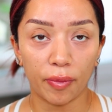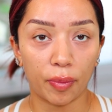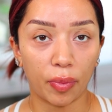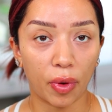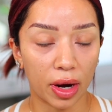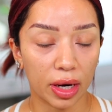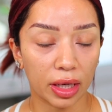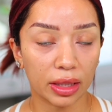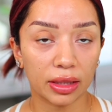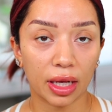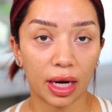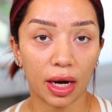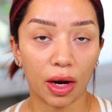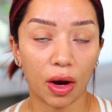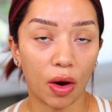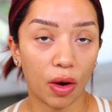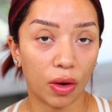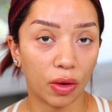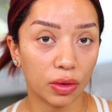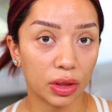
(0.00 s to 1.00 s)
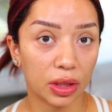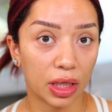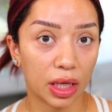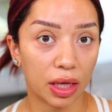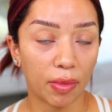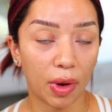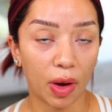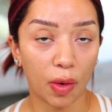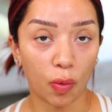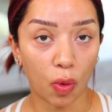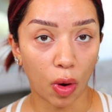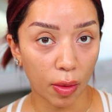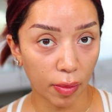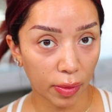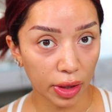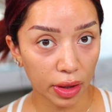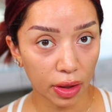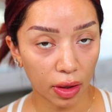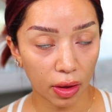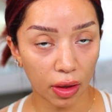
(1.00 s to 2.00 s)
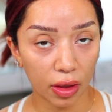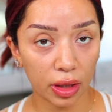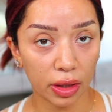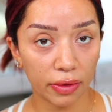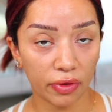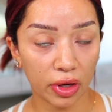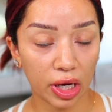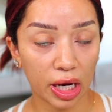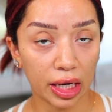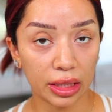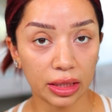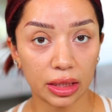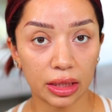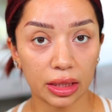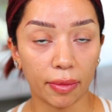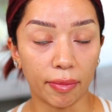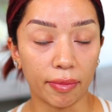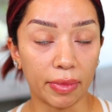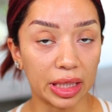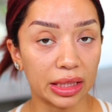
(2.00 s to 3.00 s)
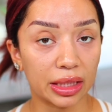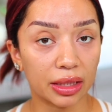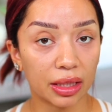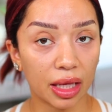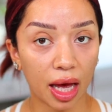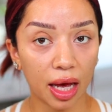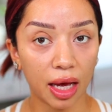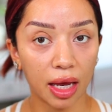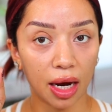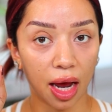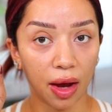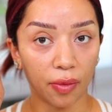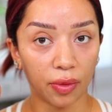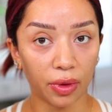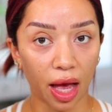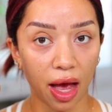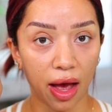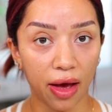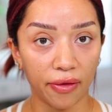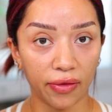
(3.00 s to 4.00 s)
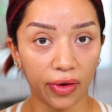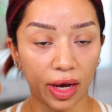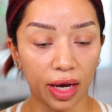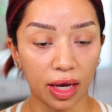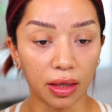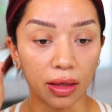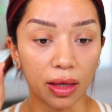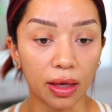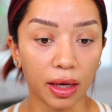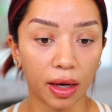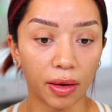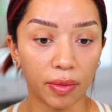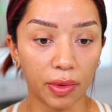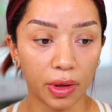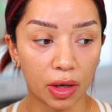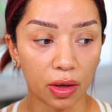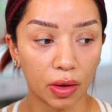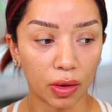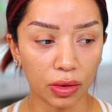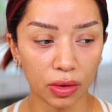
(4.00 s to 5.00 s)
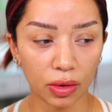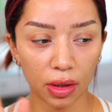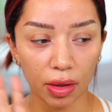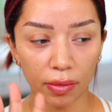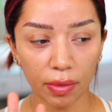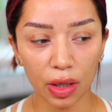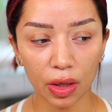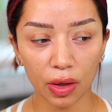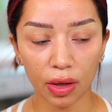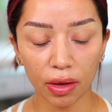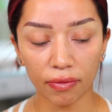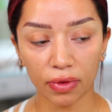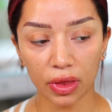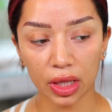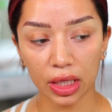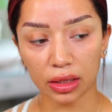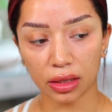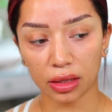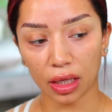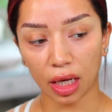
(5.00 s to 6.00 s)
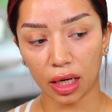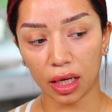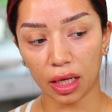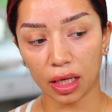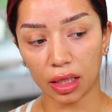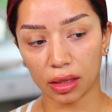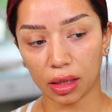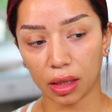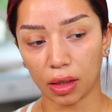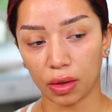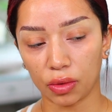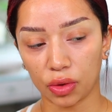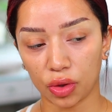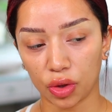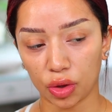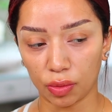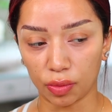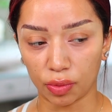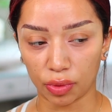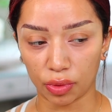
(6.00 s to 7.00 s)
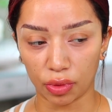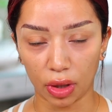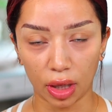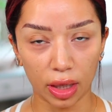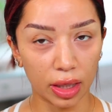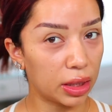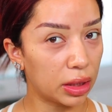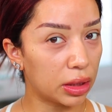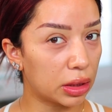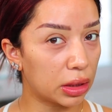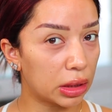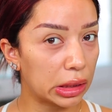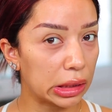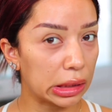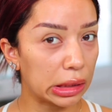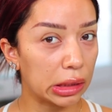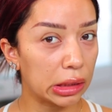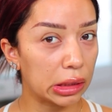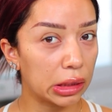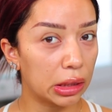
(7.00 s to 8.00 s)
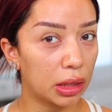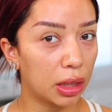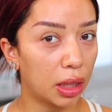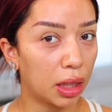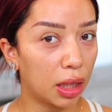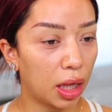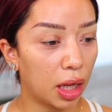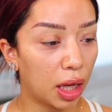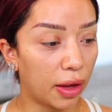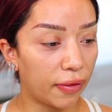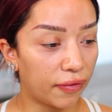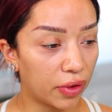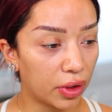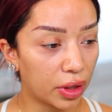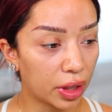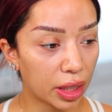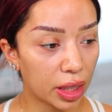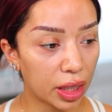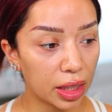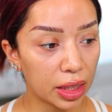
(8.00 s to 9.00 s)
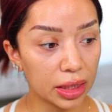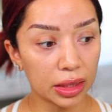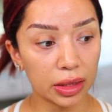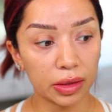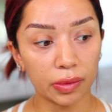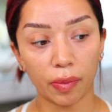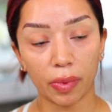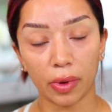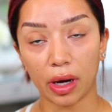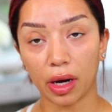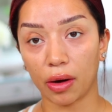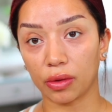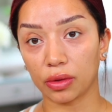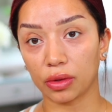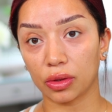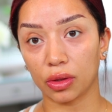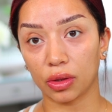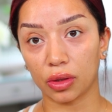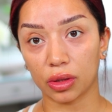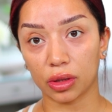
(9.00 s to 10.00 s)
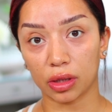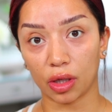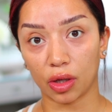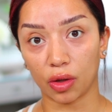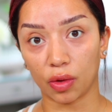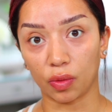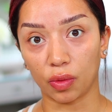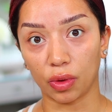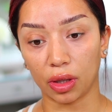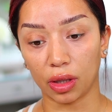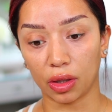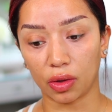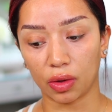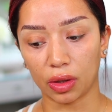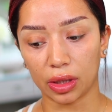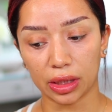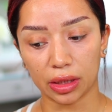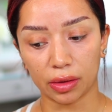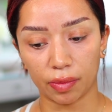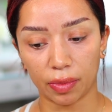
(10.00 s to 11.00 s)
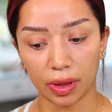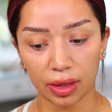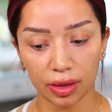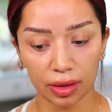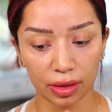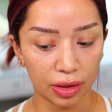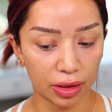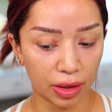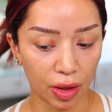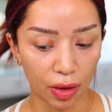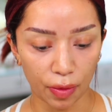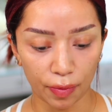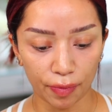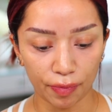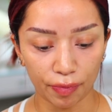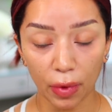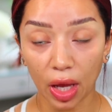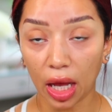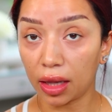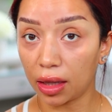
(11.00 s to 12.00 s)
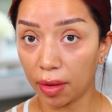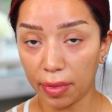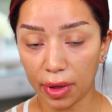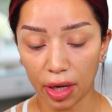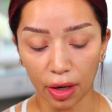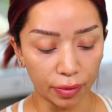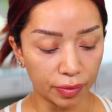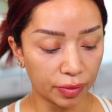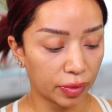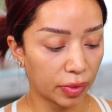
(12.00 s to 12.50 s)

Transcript: Products that I hauled in my Walmart haul. If you guys missed that, I will have a link up here. Also, let me know if this lighting is a little too bright. I feel like it is, but it also looks really crisp. So let me know.